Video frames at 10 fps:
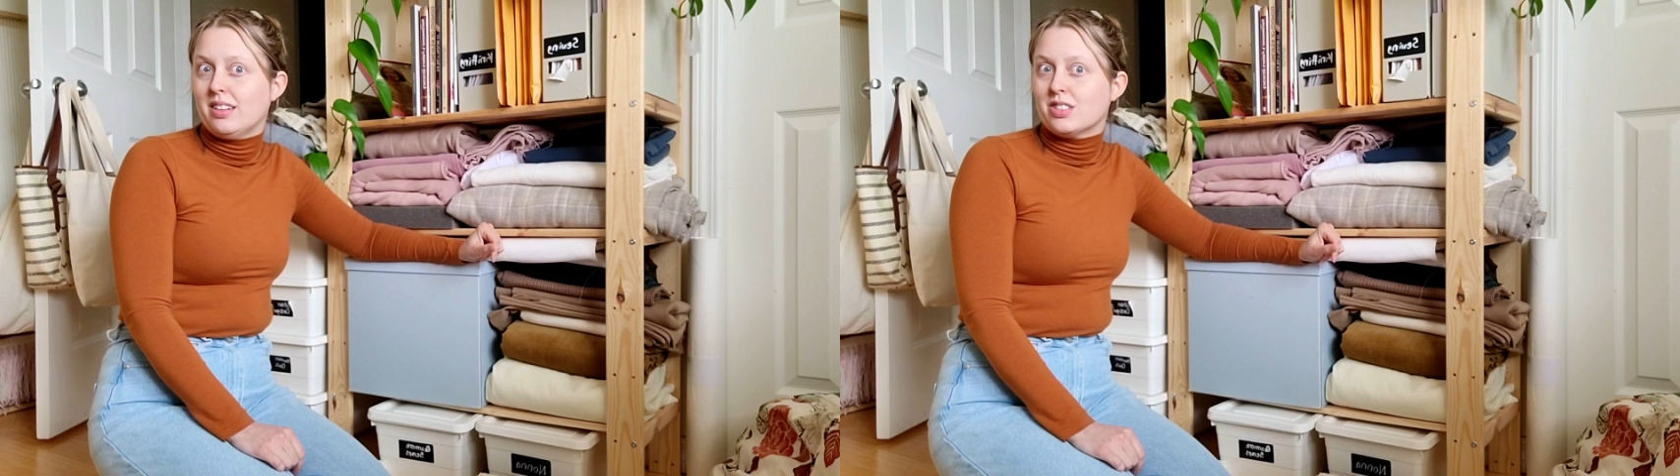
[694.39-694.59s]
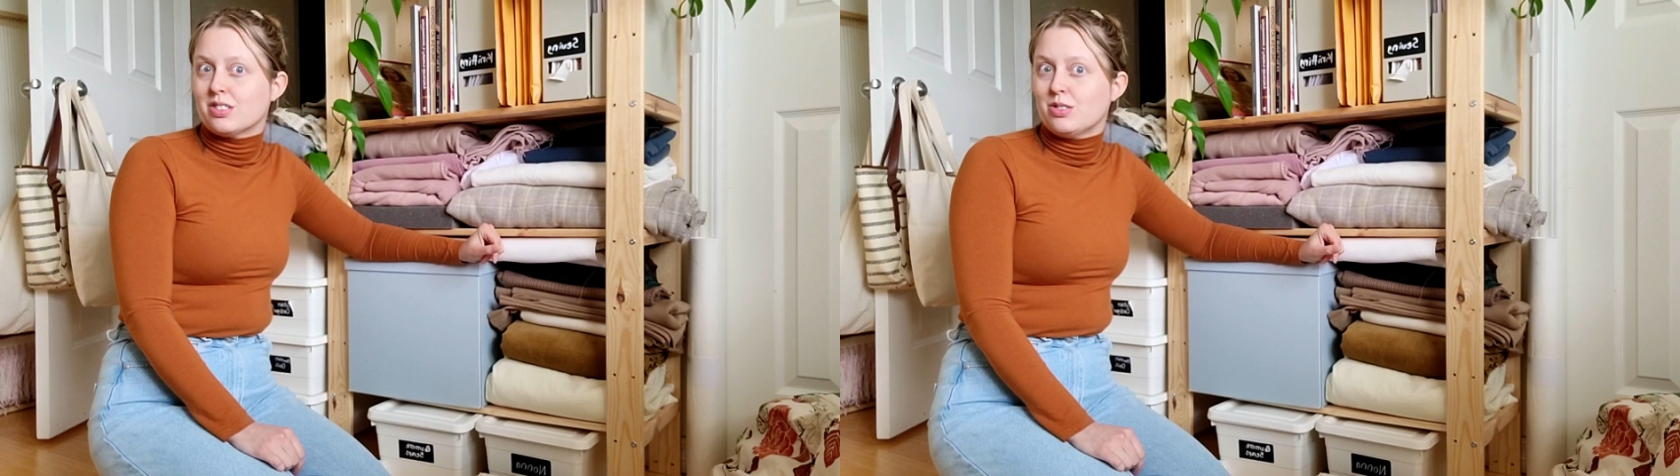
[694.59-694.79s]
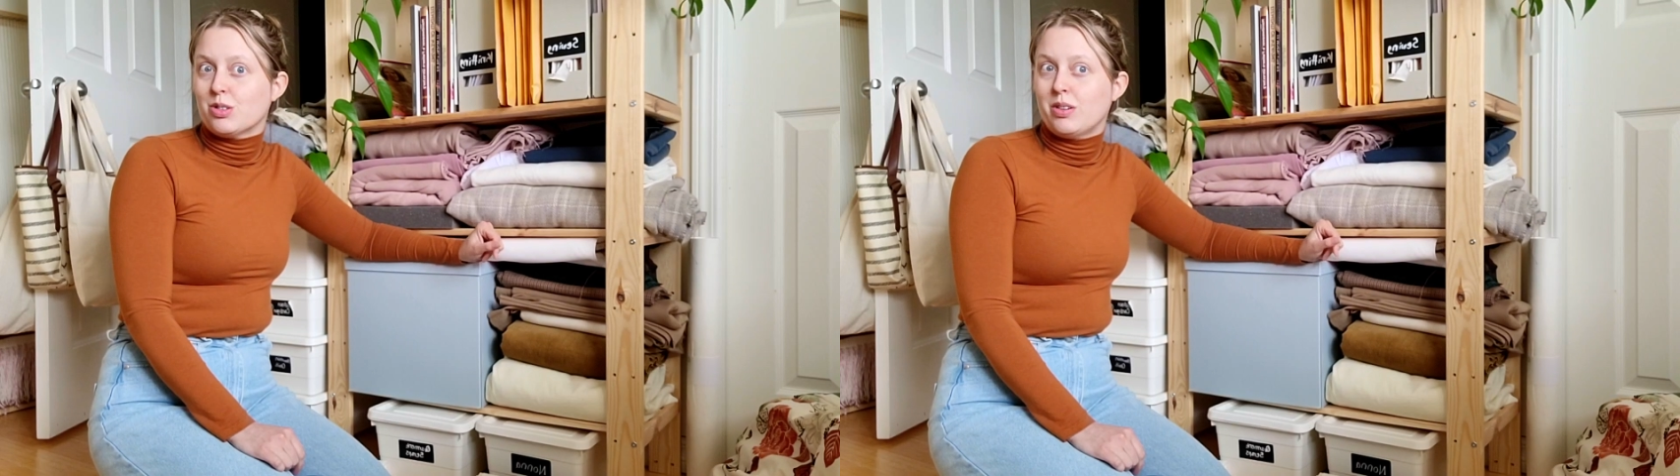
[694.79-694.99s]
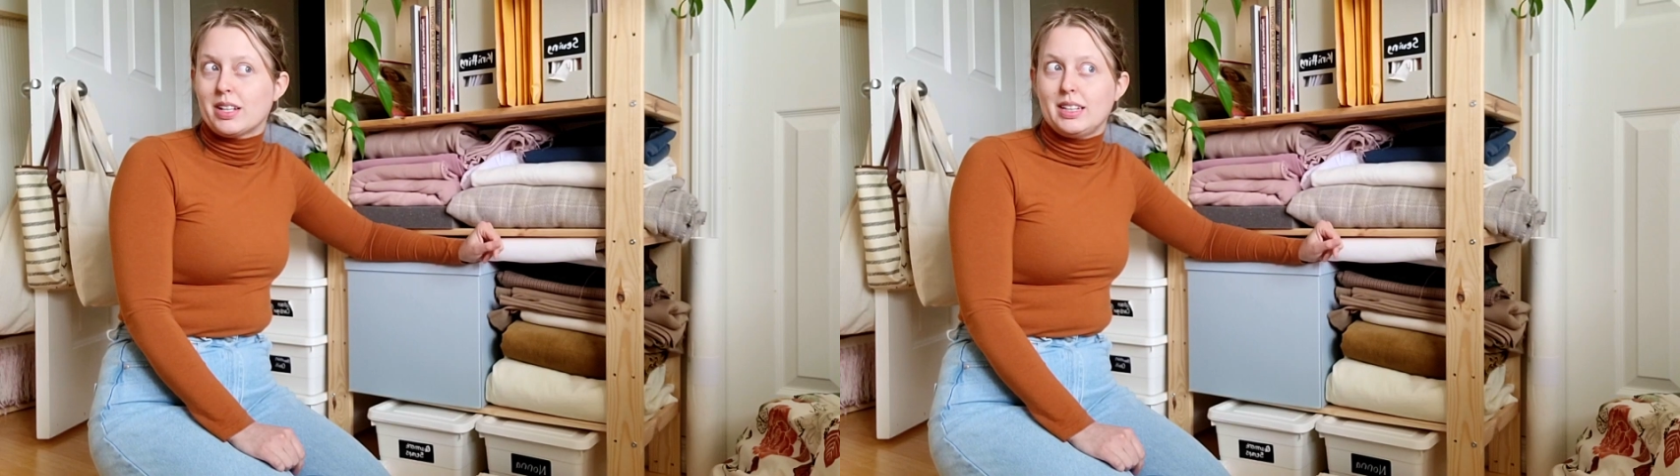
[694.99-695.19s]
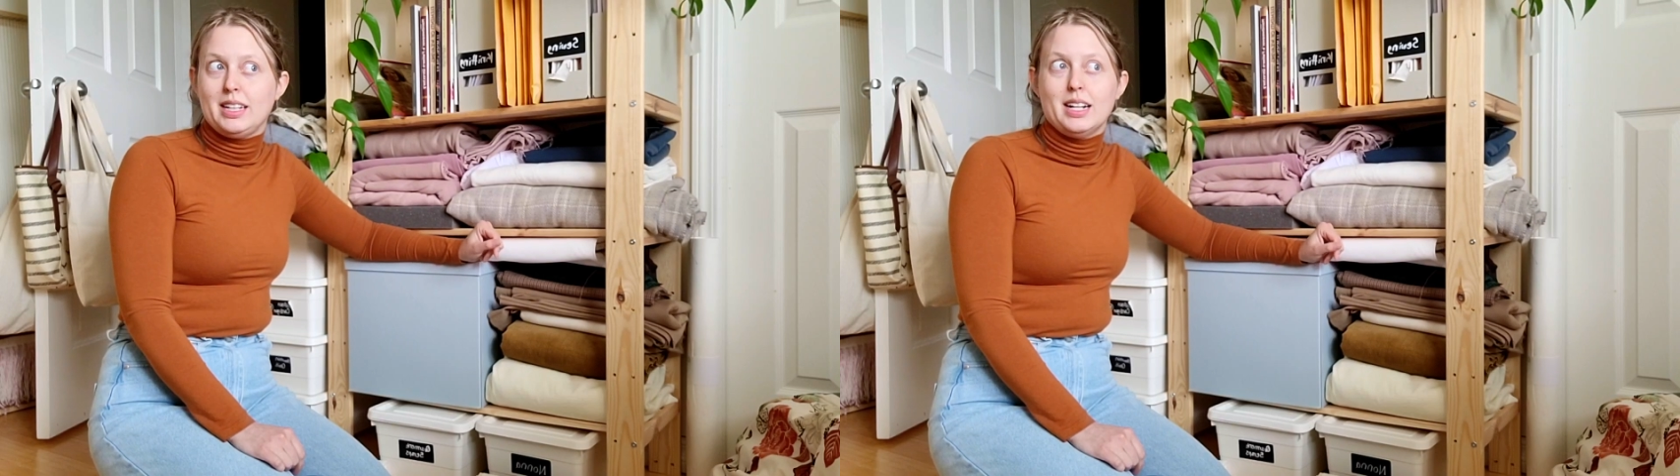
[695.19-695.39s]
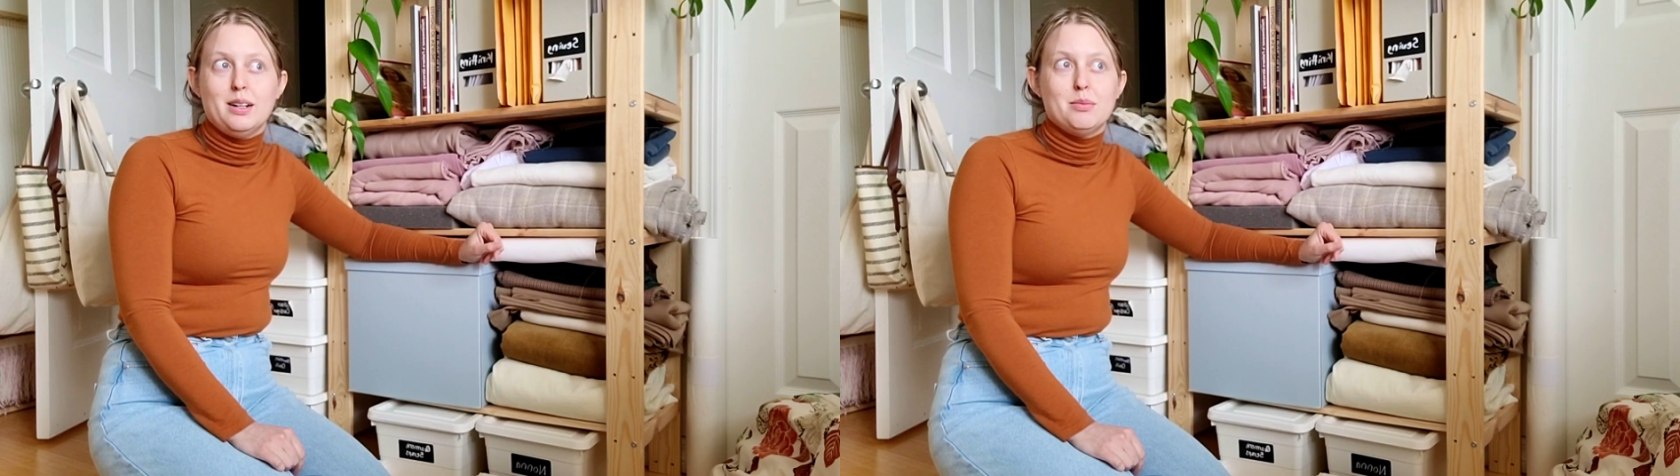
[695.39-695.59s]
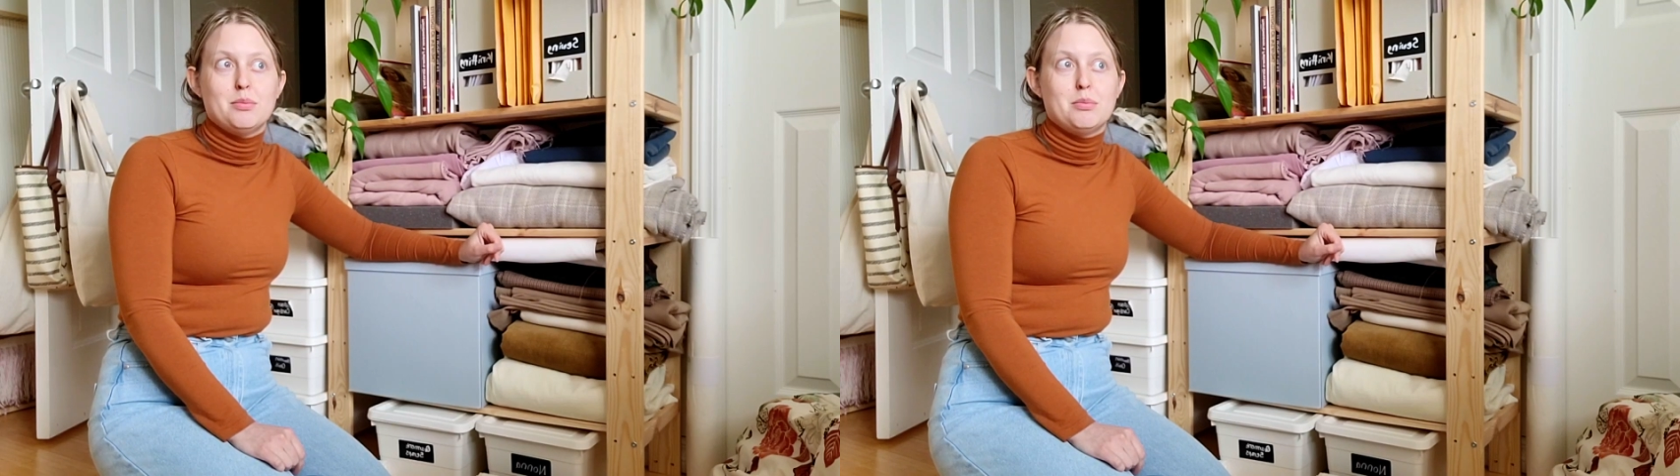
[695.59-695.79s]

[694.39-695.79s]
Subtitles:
just do a quick cleanup,